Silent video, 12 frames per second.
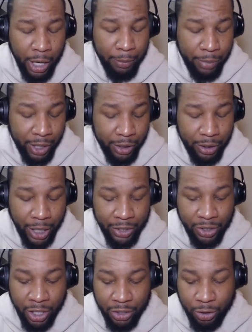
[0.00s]
But like I
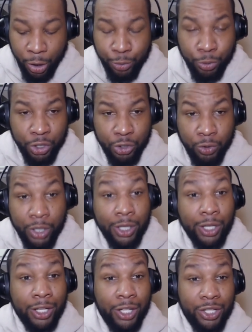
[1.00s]
said, it starts with the strength and
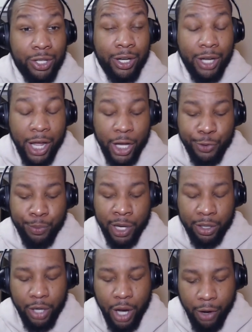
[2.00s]
conditioning
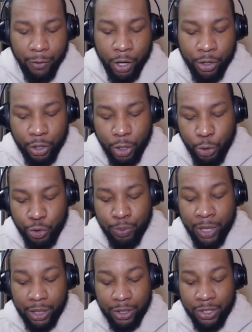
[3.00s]
aspect under Coach
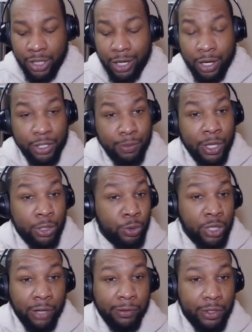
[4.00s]
Beck. The second is mental
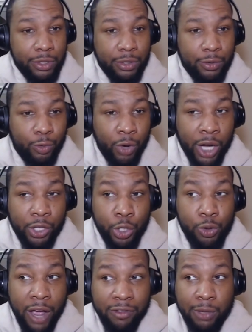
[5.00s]
toughness, right? Do
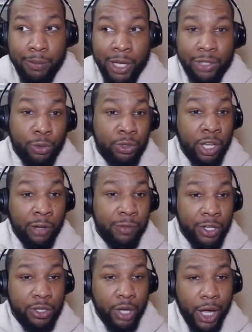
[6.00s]
you have the mental
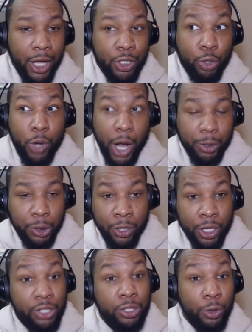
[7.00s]
toughness to go out there
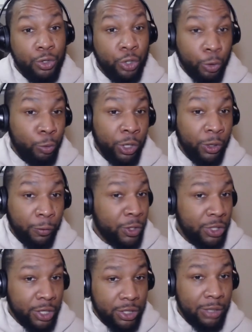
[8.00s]
and assert your will for
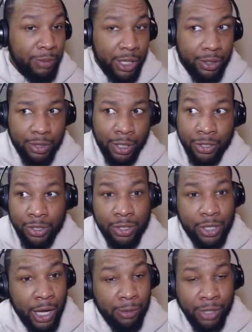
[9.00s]
60 minutes? And it's the
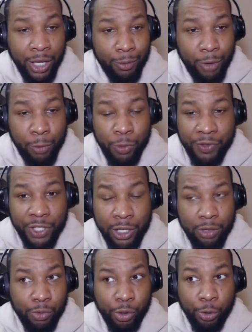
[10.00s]
same thing, right? We've seen
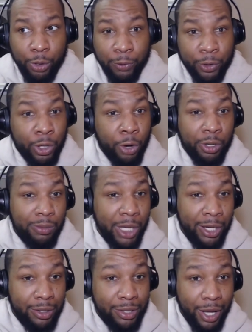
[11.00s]
them do it for 30
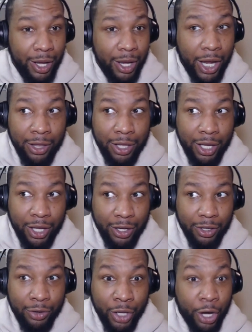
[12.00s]
minutes, and
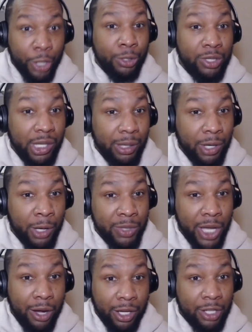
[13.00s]
then the other team comes
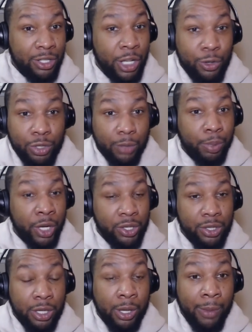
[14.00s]
out and continues to punch
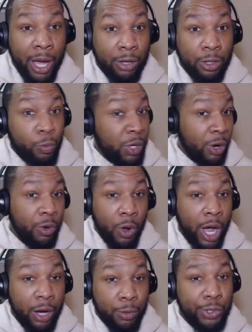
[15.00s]
us in the mouth, and we don't know
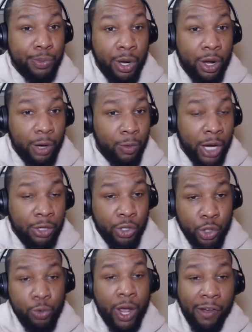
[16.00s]
how to respond, right? Do
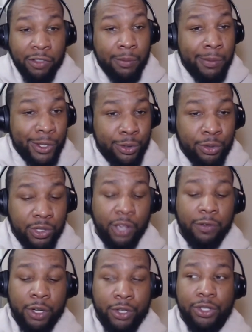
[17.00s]
you have the mental
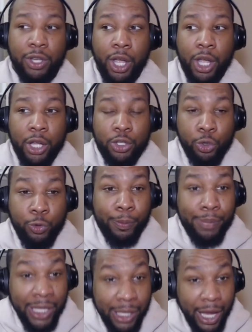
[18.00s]
toughness to
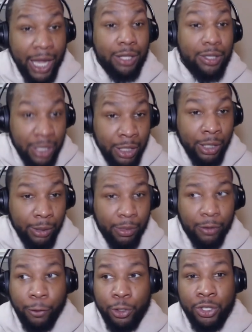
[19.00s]
beat a team
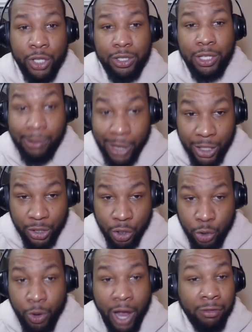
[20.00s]
for 60 minutes? Do
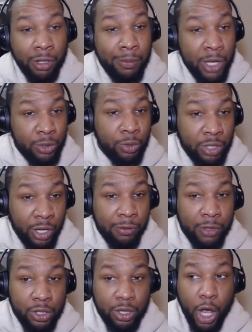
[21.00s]
you have the mental
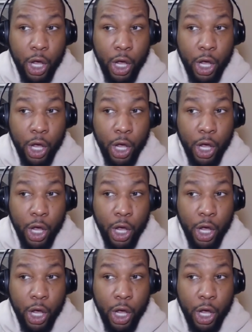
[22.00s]
toughness